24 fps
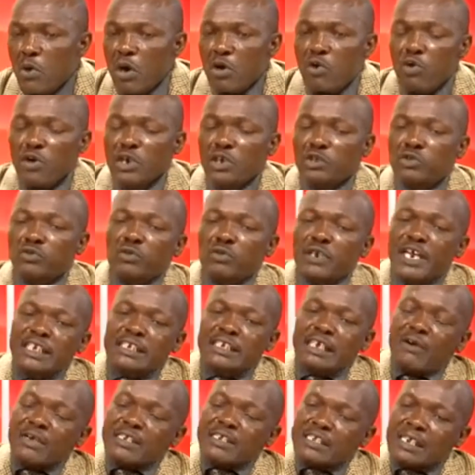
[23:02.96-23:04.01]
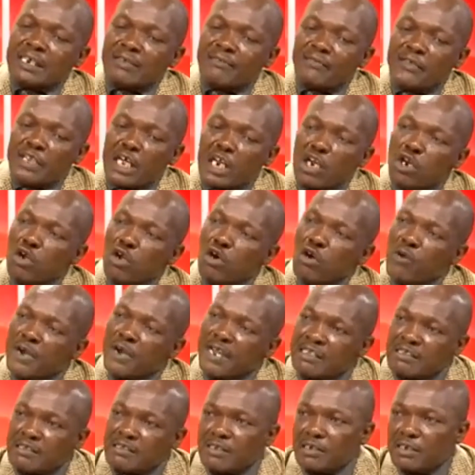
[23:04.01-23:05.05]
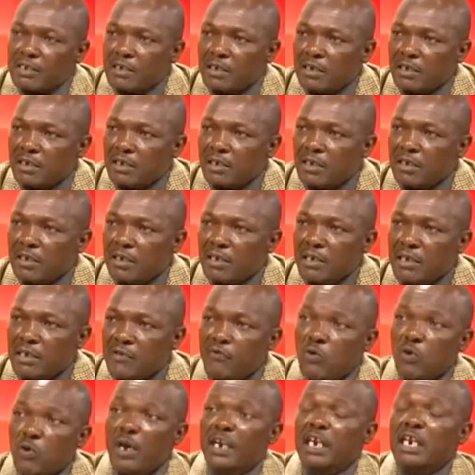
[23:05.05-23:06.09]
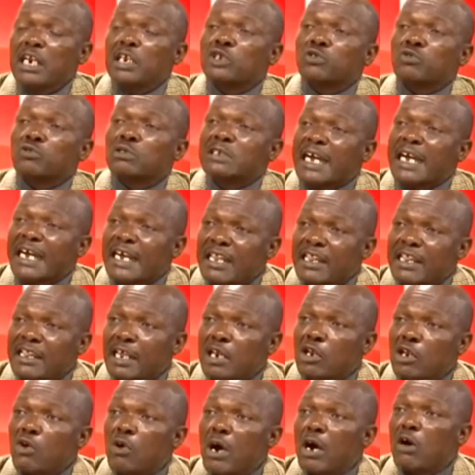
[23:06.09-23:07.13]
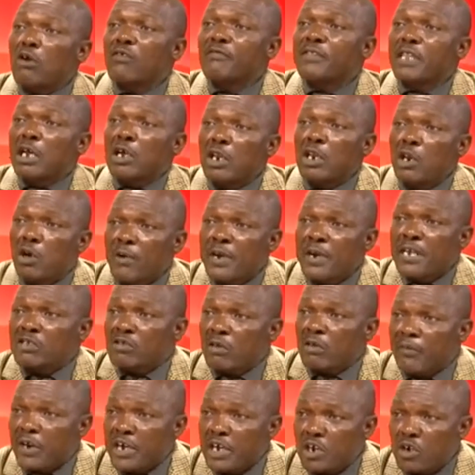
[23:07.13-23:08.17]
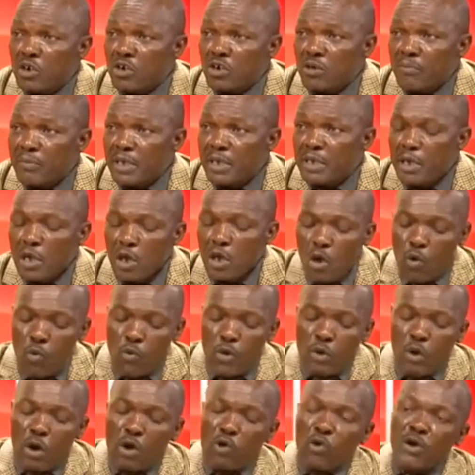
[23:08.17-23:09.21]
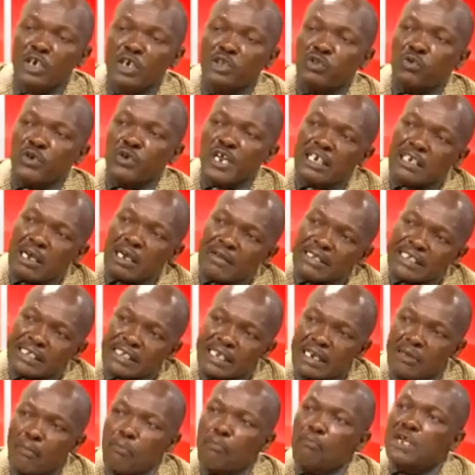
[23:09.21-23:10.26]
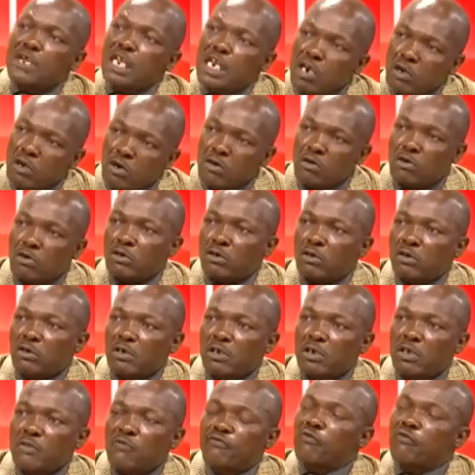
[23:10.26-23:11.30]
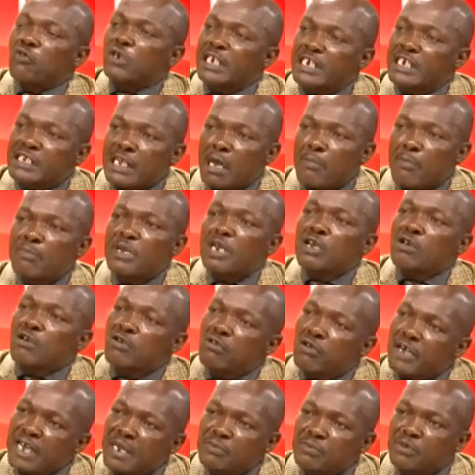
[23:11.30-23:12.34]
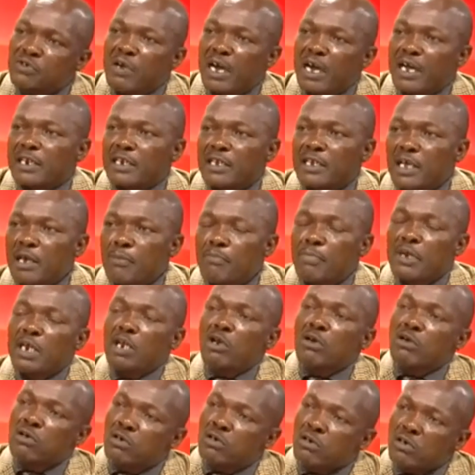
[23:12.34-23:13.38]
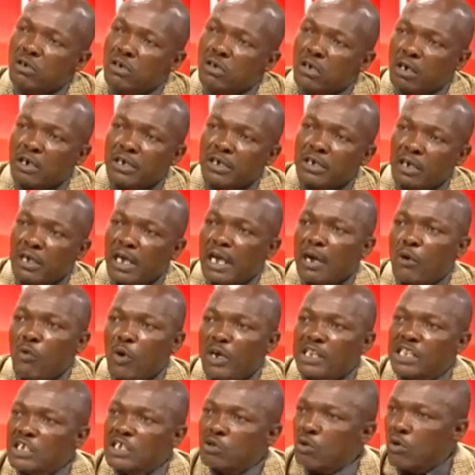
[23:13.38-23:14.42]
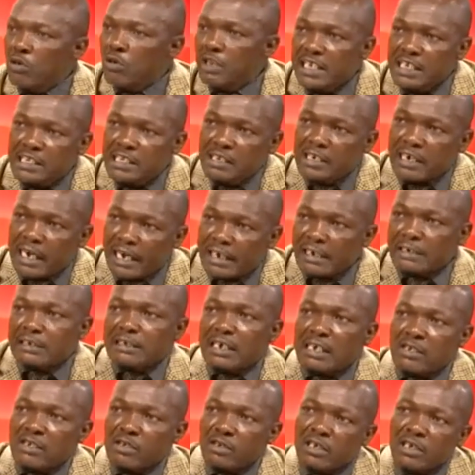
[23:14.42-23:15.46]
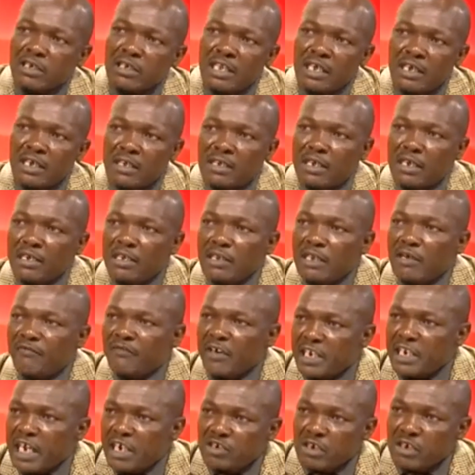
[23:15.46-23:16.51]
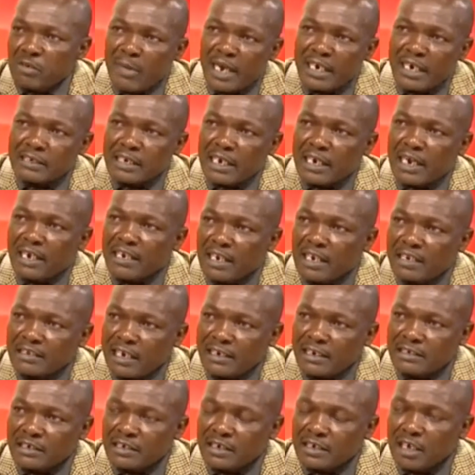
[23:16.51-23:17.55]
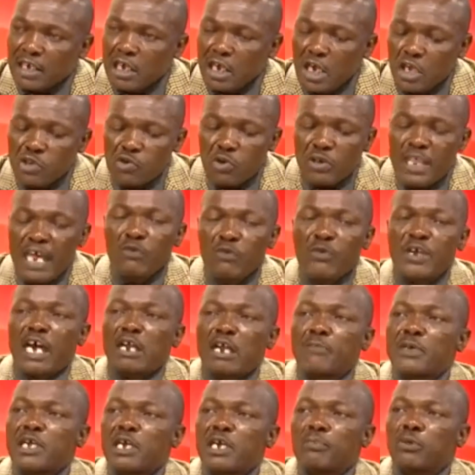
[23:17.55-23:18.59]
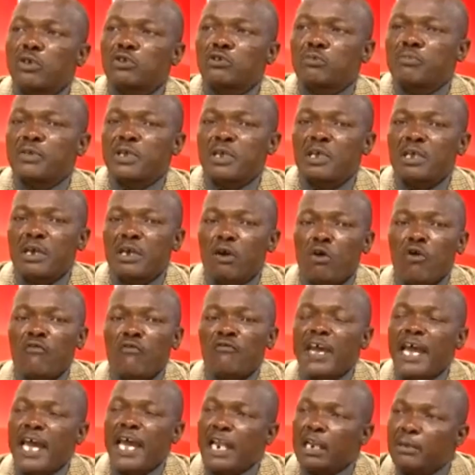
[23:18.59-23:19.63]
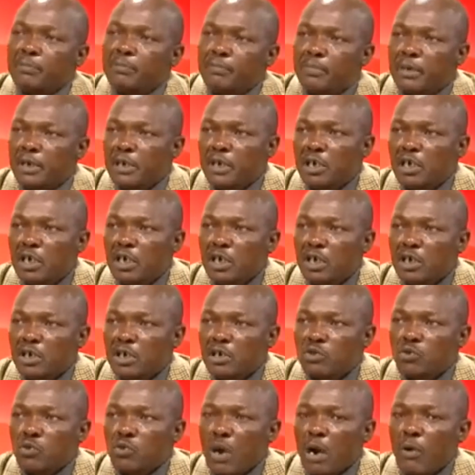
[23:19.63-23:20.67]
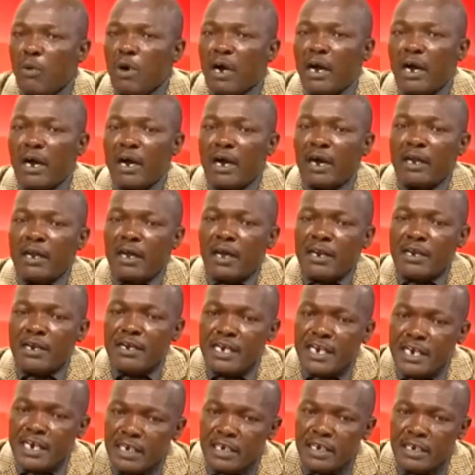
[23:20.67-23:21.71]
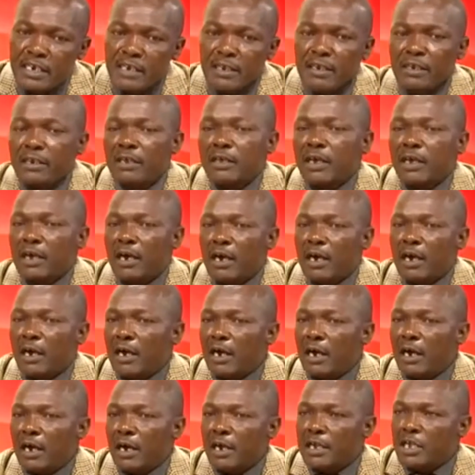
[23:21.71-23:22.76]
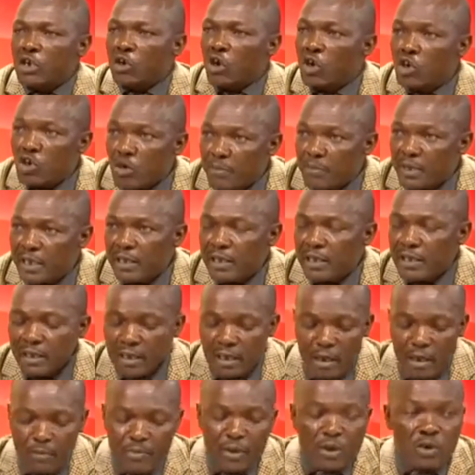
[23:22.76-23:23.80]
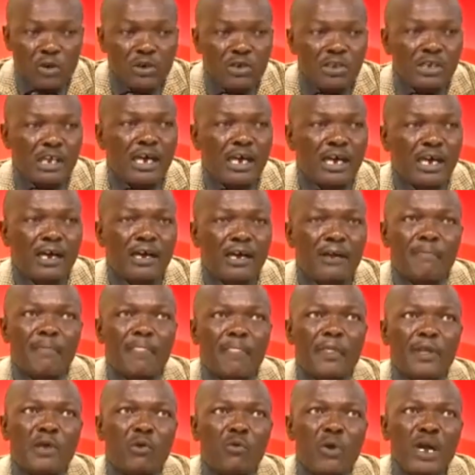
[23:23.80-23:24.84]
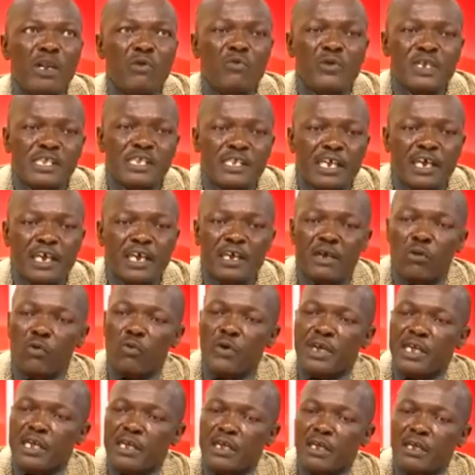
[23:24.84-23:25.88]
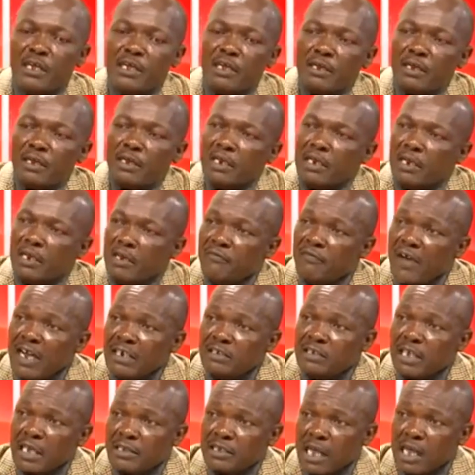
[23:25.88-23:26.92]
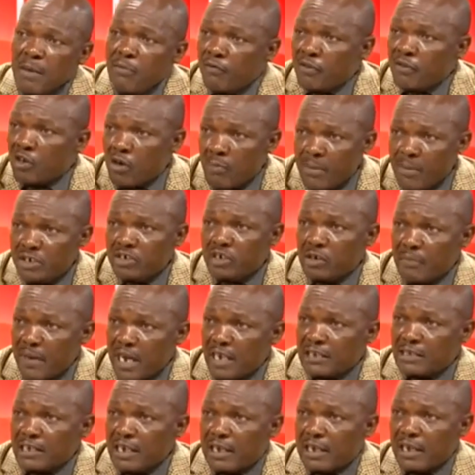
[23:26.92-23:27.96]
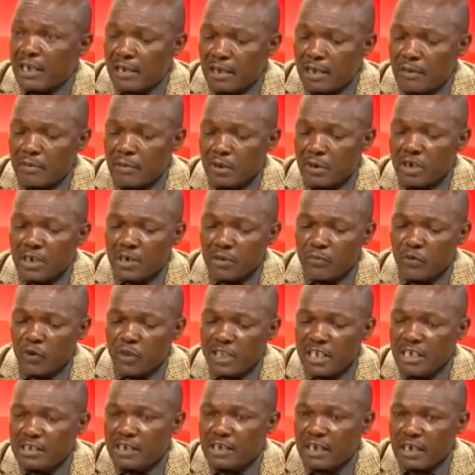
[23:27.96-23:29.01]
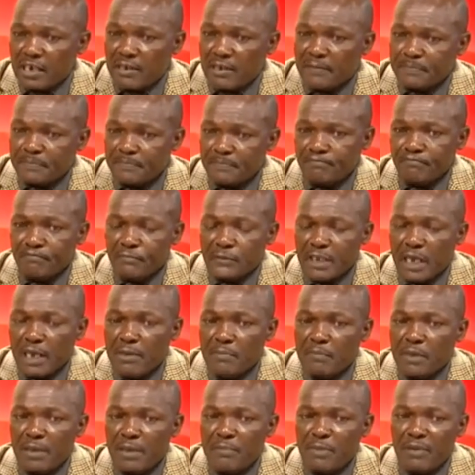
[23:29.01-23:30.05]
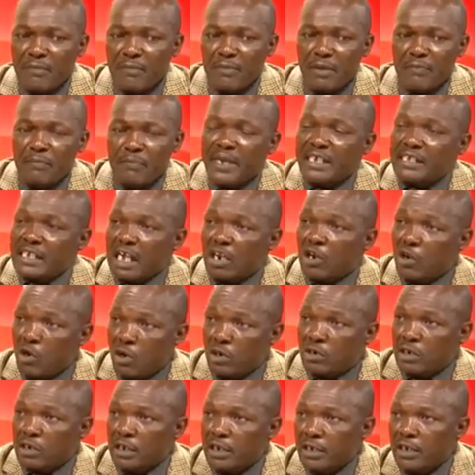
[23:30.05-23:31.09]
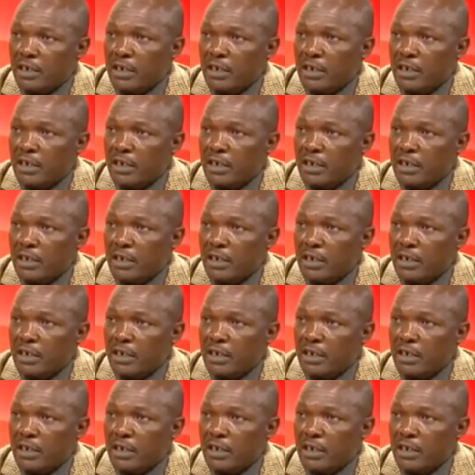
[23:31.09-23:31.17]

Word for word: we were going to rate ourselves the lowest if we were really to target the lower of the lowest of our economy we were going to rate ourselves below fuliza below mshwari below uh, what the, all these characters in the, in the, in the financial market are actually charging, so that we can be able to be of help to our needy uh, economy. Because uh, when we say we, in fact, some of the commercial banks are, uh, with this um, alone loan